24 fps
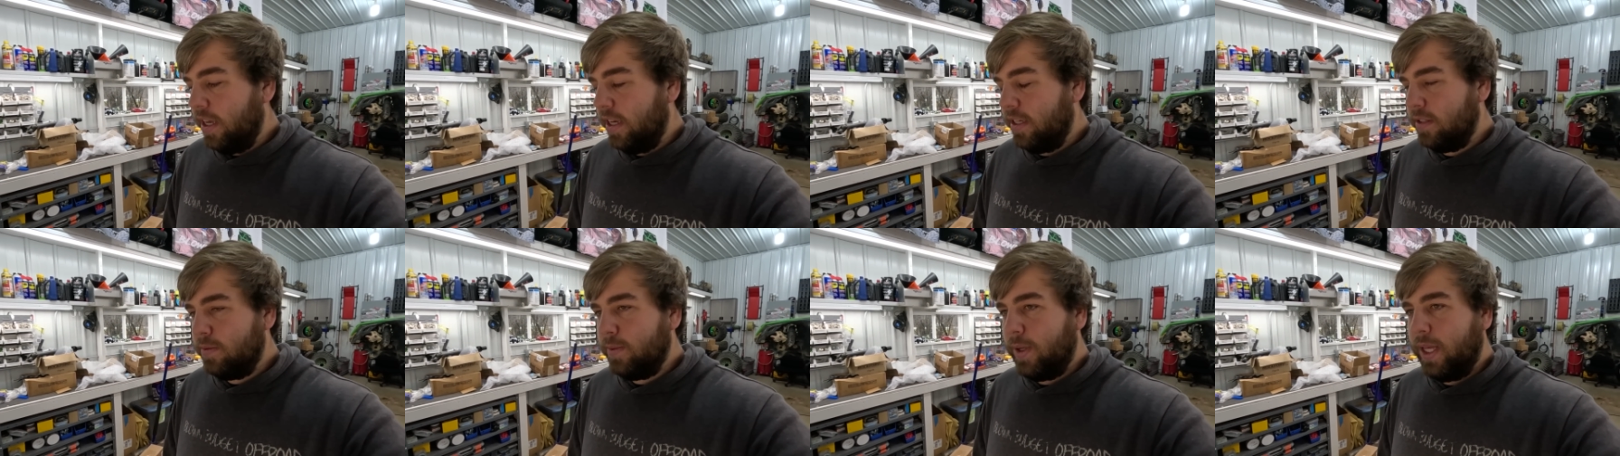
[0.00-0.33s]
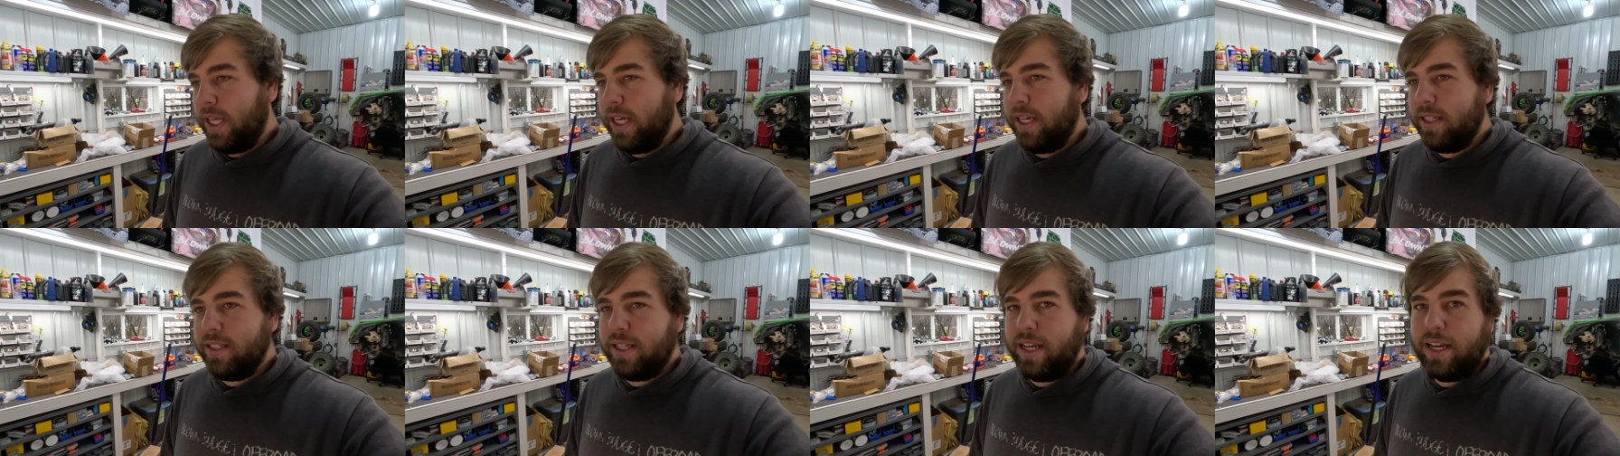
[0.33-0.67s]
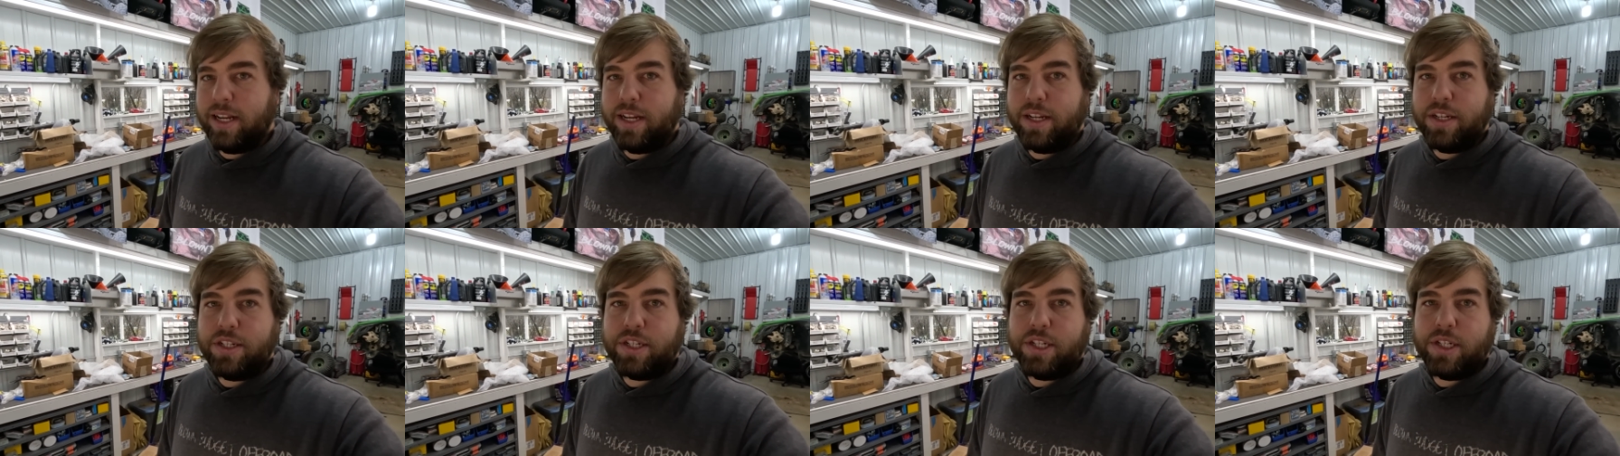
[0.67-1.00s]
as well as
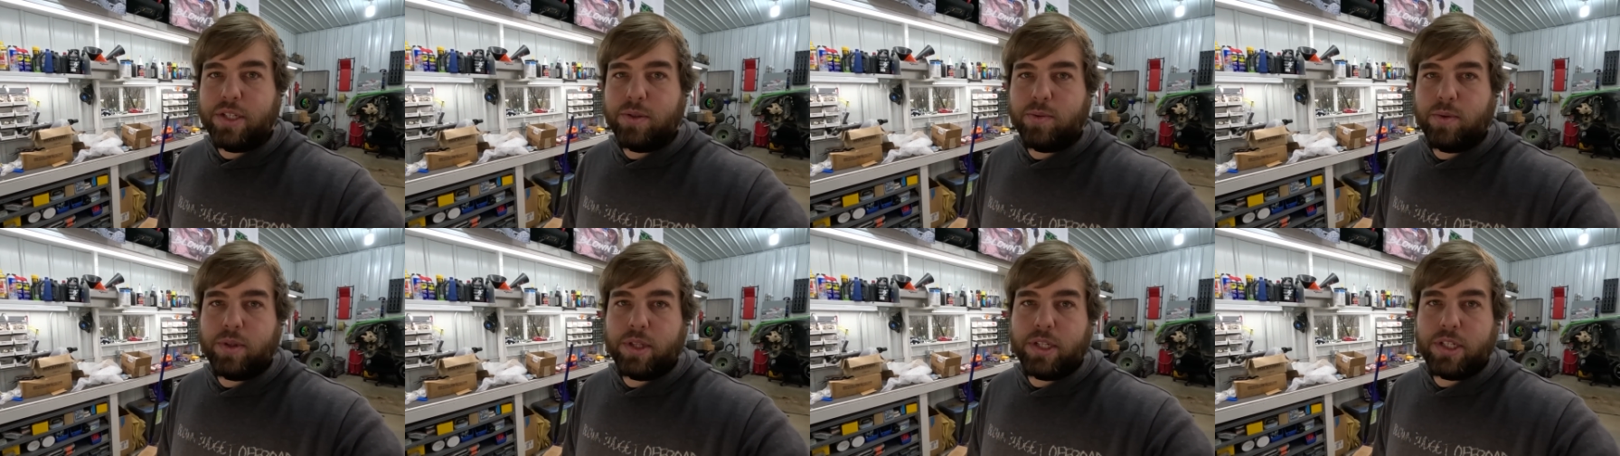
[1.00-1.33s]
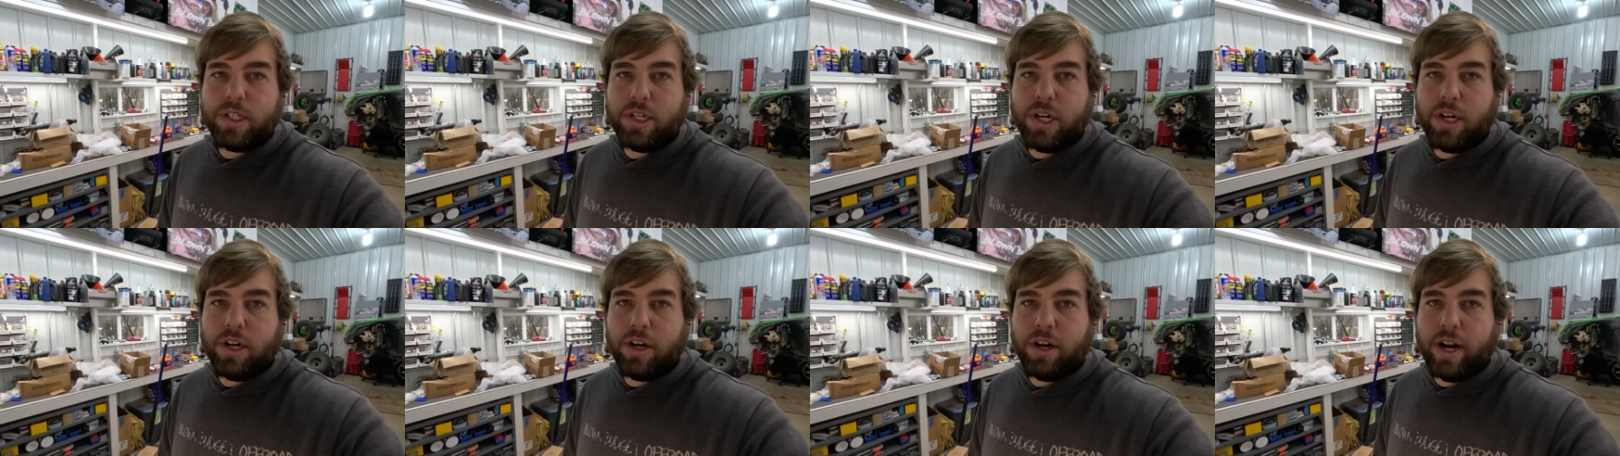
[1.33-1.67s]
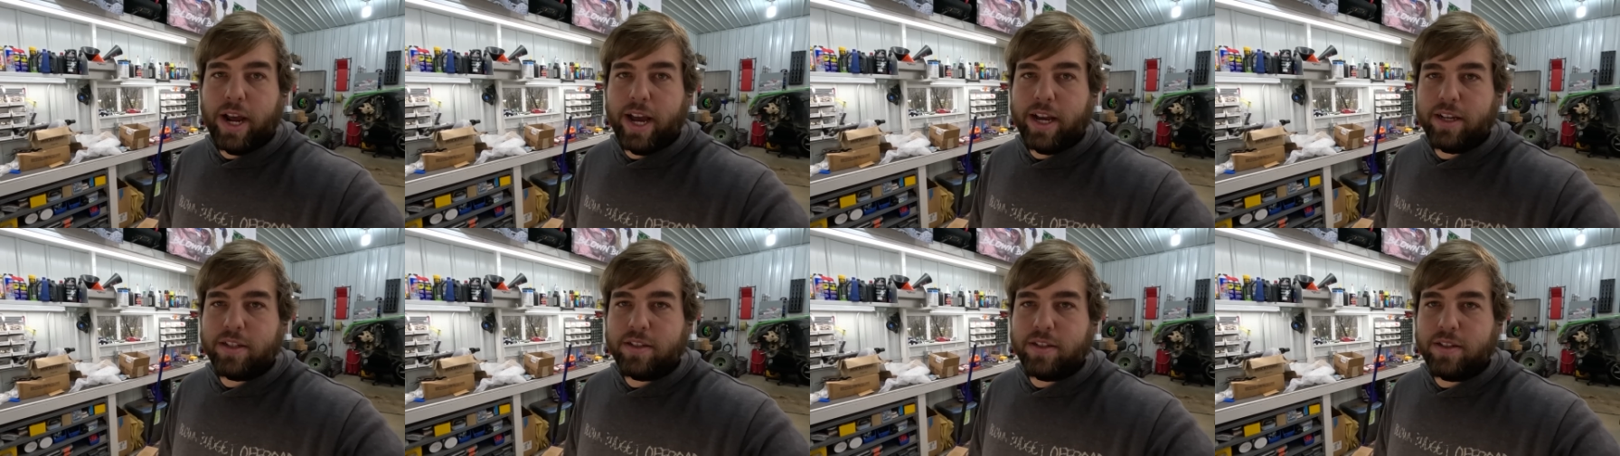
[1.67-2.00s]
had issues with the
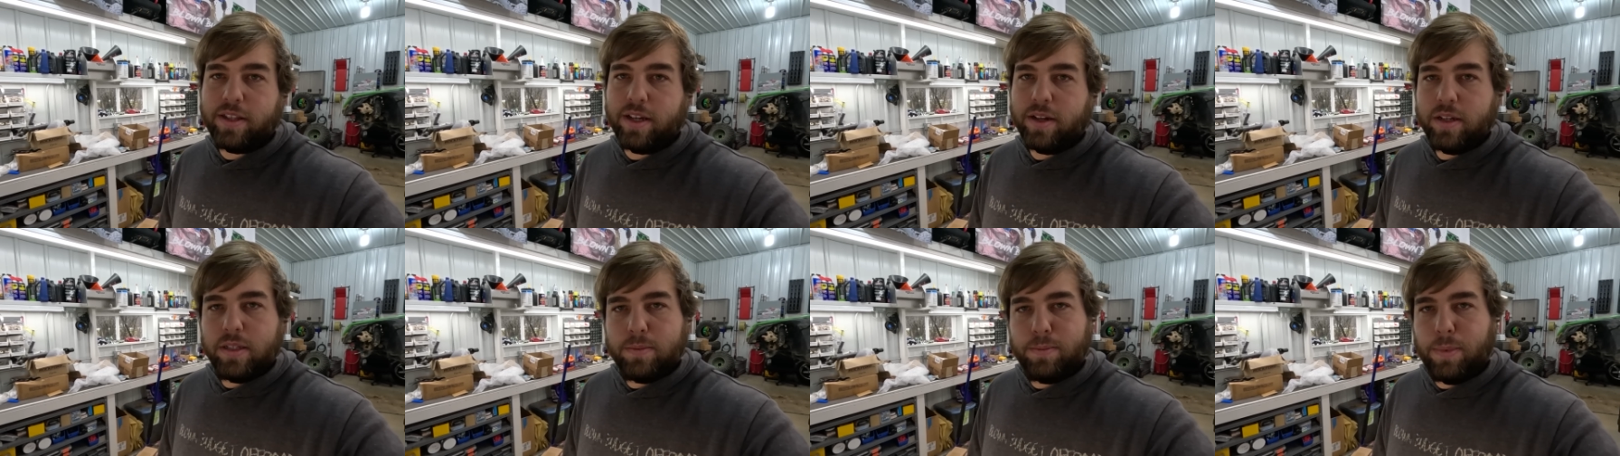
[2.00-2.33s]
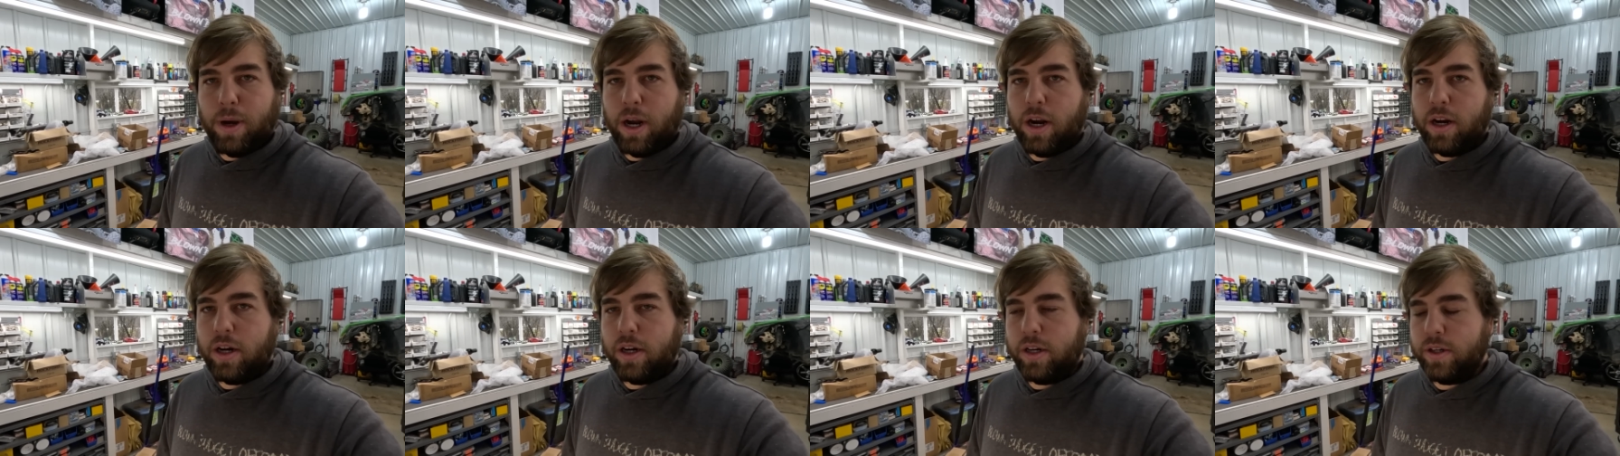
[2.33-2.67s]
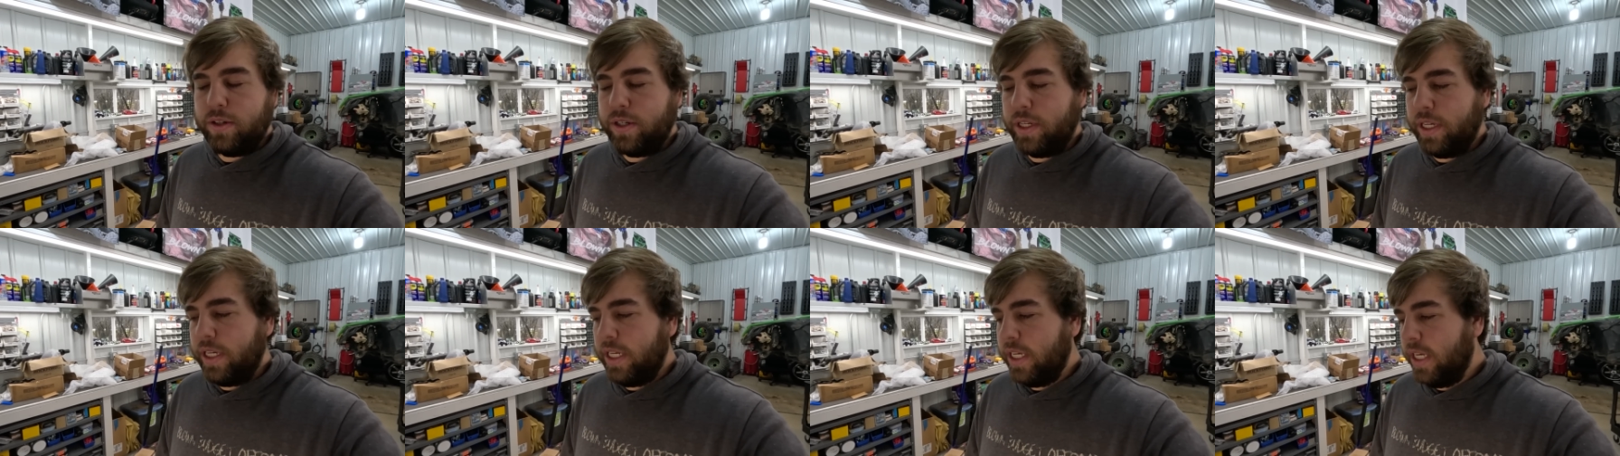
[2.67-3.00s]
Turner axle that was
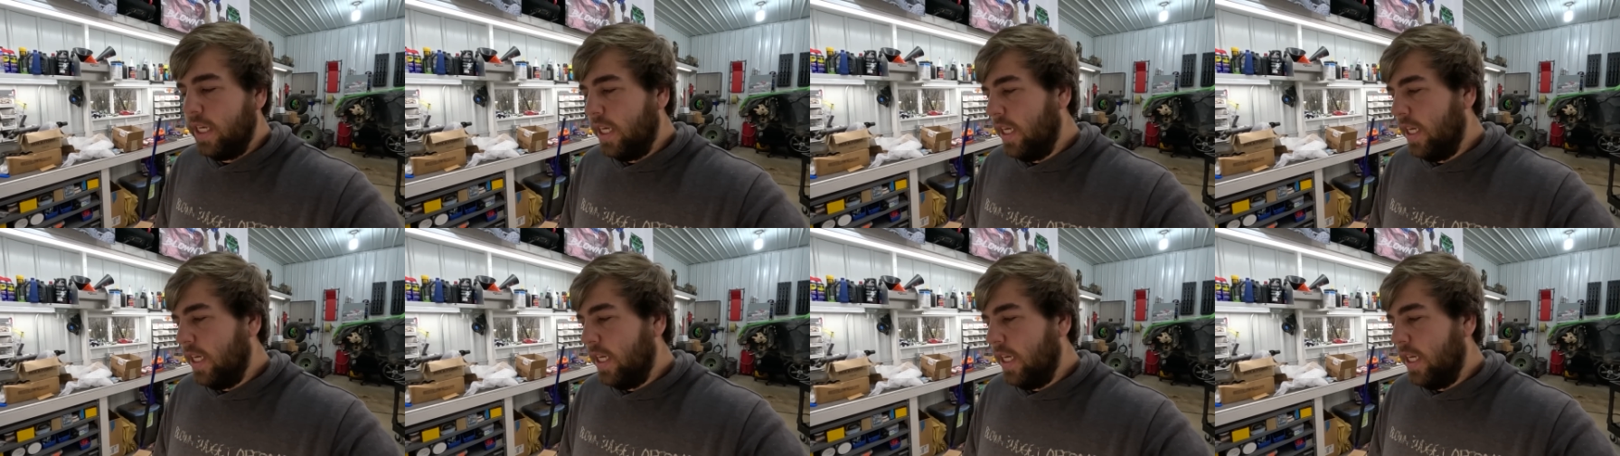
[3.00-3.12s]
borrowed.